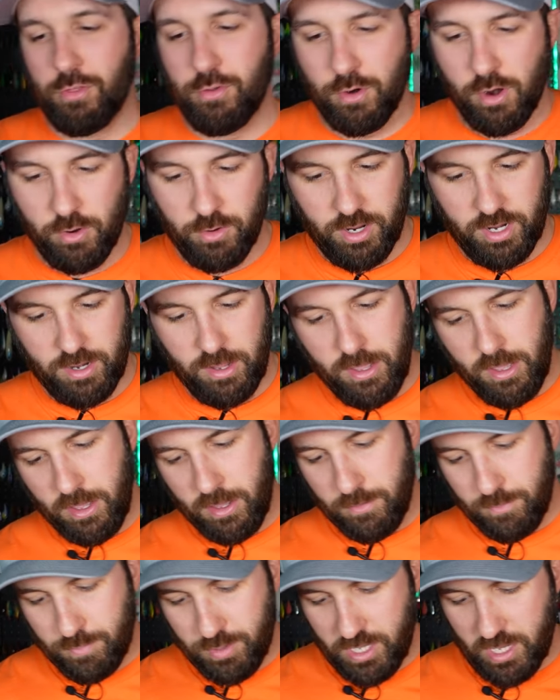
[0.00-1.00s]
throwing
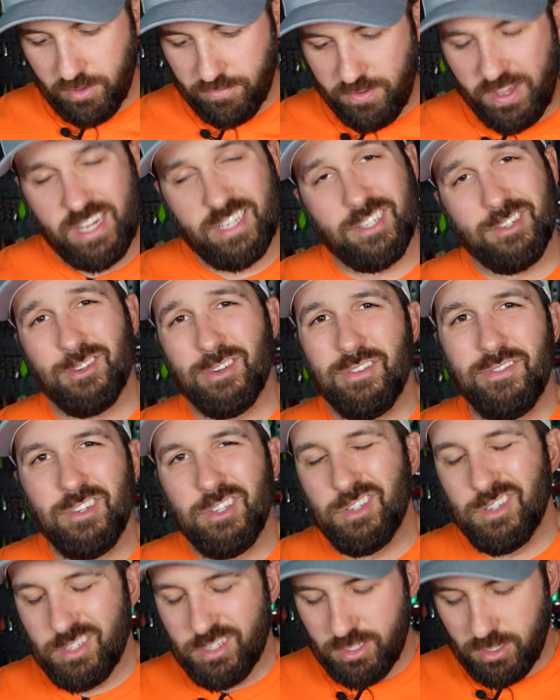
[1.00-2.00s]
BFS or even
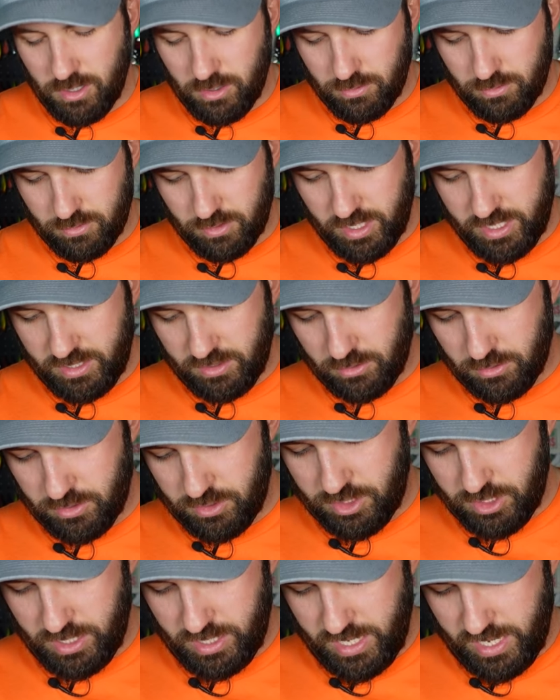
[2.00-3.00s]
just, you know, light little
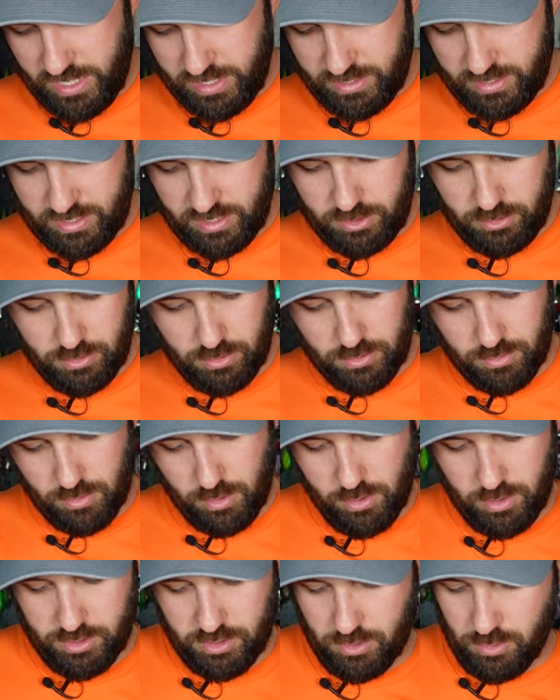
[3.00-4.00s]
jig heads that you could
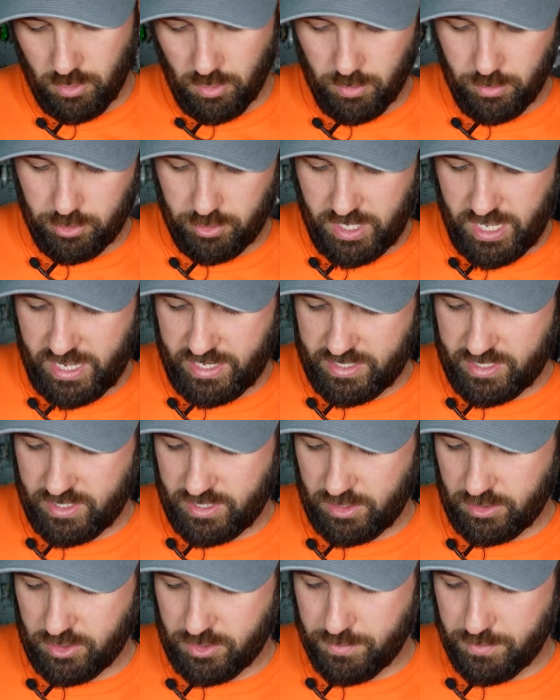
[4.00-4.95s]
throw on your normal casting or